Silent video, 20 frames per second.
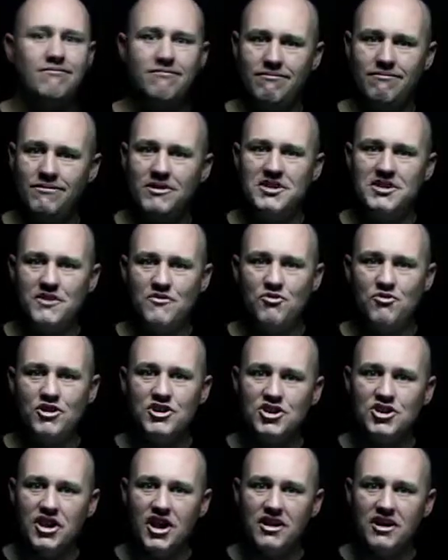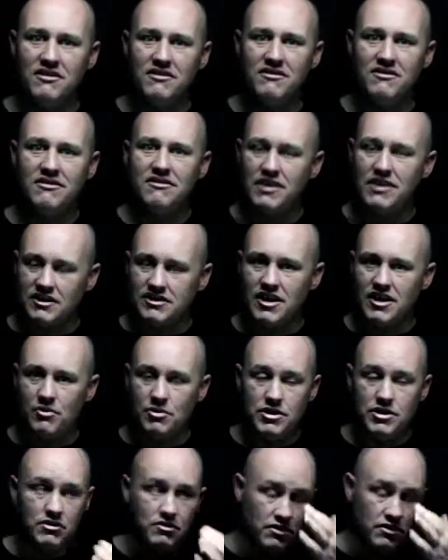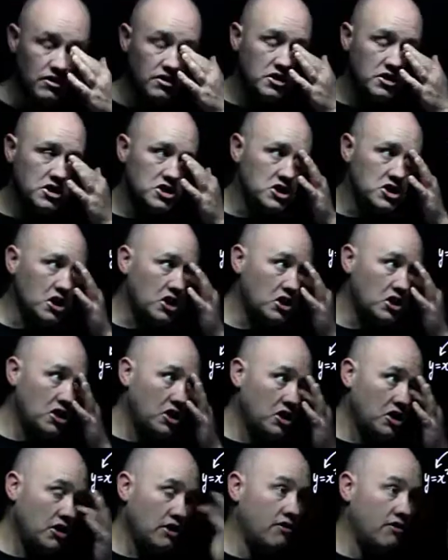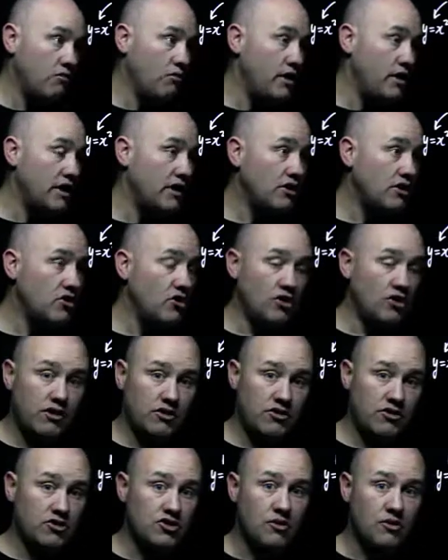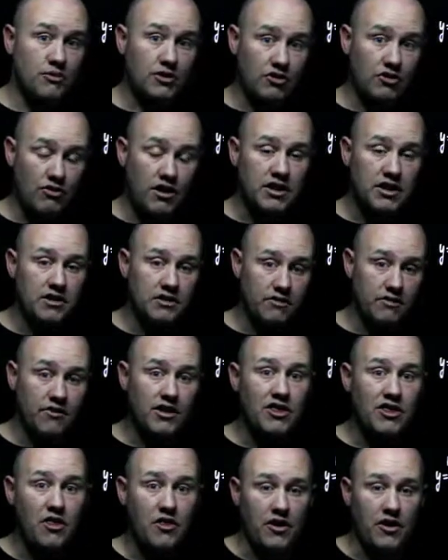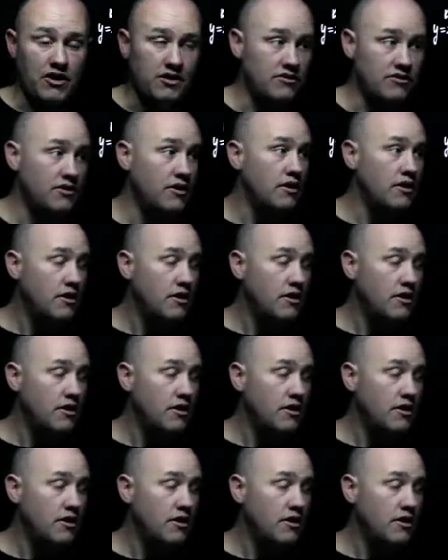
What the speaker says: We differentiate. That's how we do it. So we can determine the gradient of either of these.